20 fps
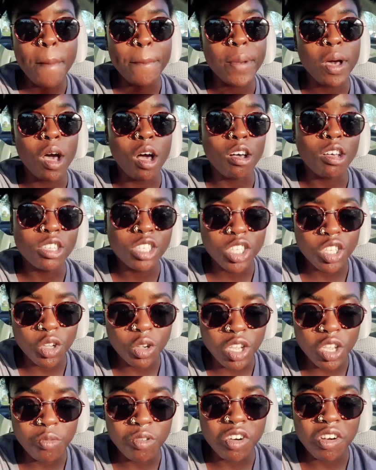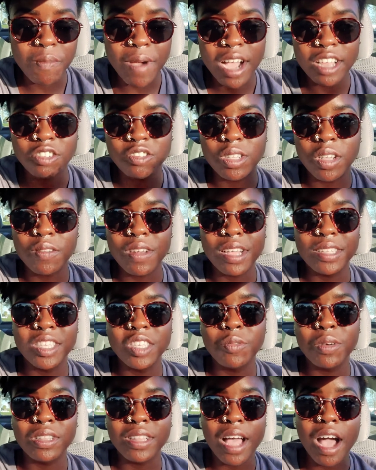But also you want to remind yourself not
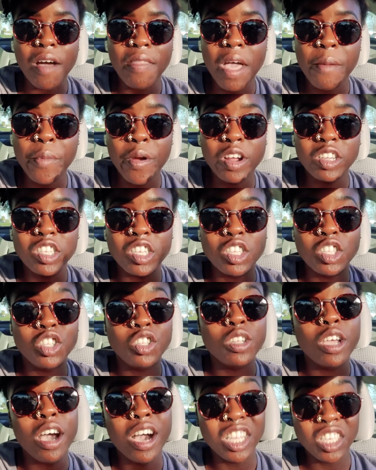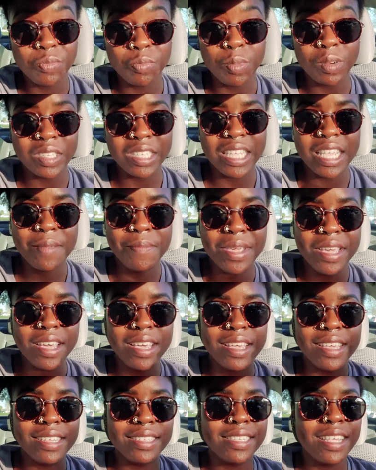to rely on that person 100%,
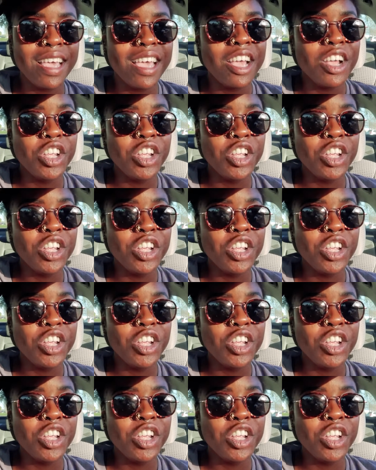because